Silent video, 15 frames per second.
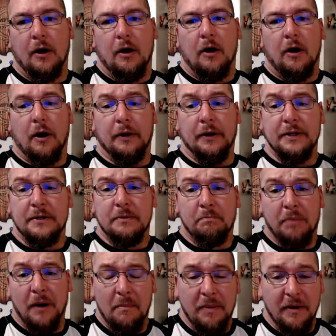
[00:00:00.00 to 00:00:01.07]
On this
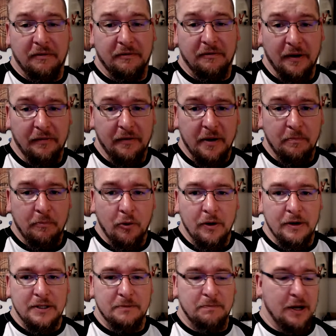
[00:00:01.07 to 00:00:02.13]
BuMpY 50-point
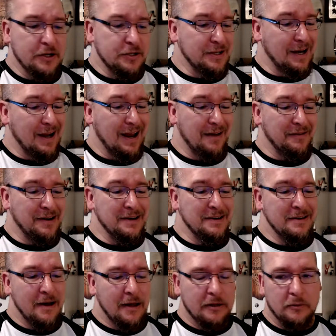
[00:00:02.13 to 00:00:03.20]
inspection, I have
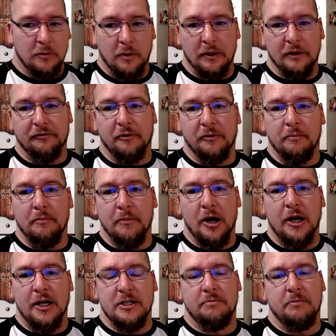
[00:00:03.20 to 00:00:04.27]
another one from
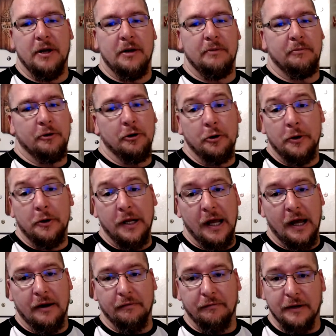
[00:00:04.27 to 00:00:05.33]
Modestman Brewing out
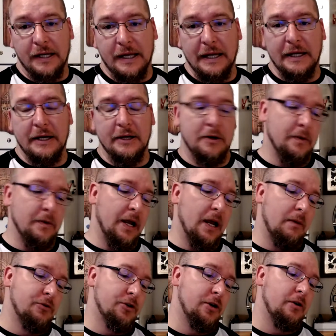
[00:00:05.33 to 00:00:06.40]
of Keene, New
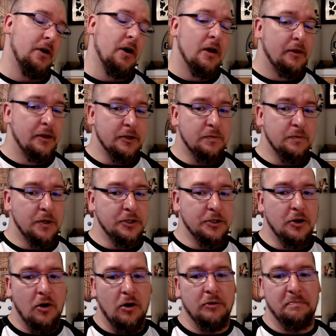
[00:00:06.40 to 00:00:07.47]
Hampshire. This one's
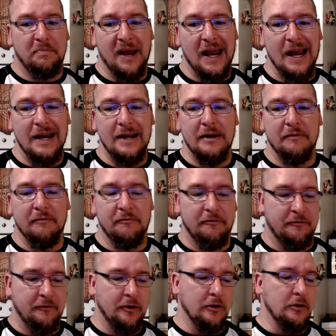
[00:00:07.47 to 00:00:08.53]
called Paid in
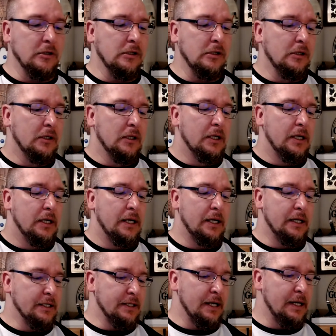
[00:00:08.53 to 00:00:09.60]
Full. It is
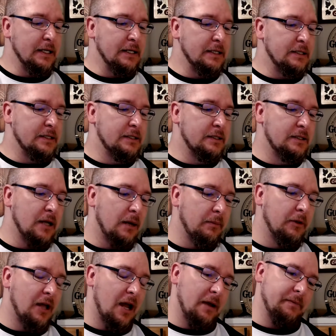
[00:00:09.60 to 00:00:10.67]
a double
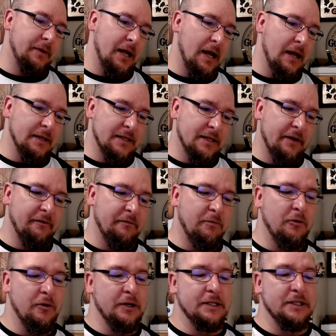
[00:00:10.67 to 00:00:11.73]
IPA at
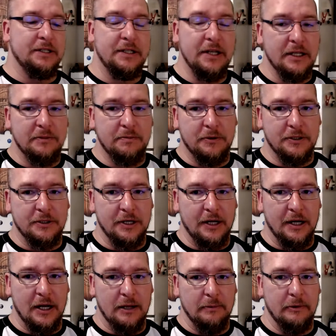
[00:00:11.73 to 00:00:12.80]
7.6%
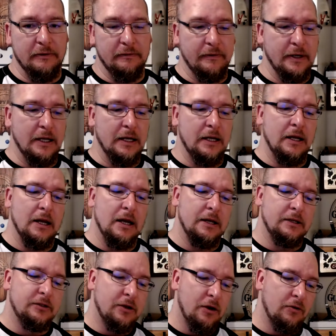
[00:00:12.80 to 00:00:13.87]
ABV.
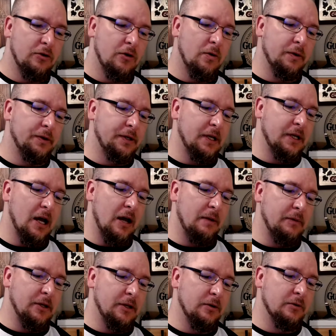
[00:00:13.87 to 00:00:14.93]
Don't know what the
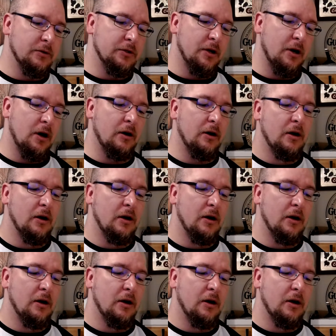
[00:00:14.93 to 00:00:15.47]
IBUs are.